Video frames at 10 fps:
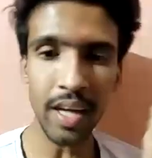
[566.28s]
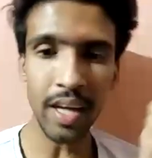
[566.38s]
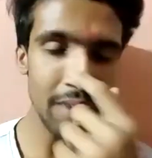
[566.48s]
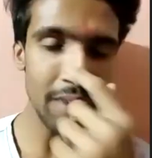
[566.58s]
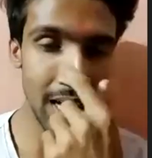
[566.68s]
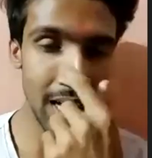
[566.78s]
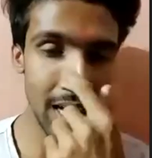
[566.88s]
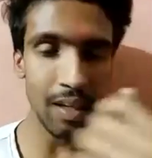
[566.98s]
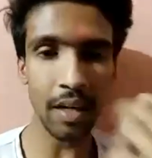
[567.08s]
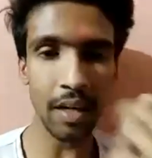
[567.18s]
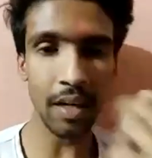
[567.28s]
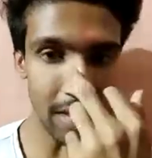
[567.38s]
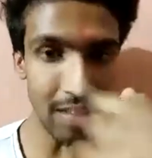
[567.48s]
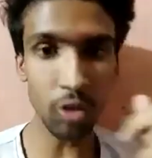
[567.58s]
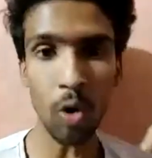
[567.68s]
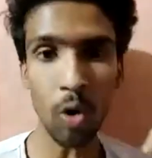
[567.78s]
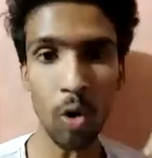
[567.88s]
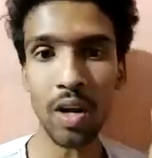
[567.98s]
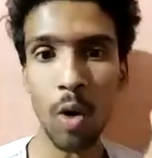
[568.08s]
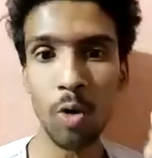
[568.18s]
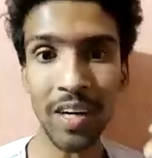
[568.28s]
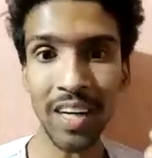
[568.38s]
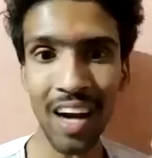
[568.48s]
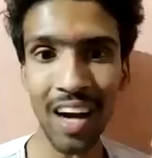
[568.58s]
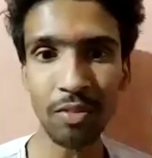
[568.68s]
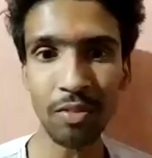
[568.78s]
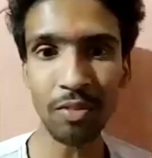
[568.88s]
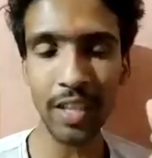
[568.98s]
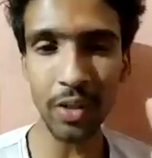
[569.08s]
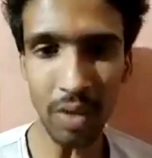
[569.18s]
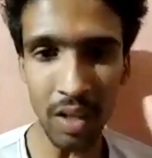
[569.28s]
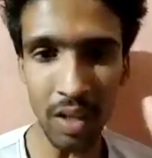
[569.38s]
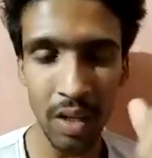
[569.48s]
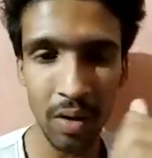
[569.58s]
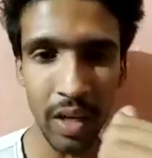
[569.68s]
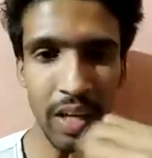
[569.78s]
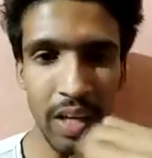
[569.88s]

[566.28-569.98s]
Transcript: when I saw your Rahul Bhatnagar's video. Okay.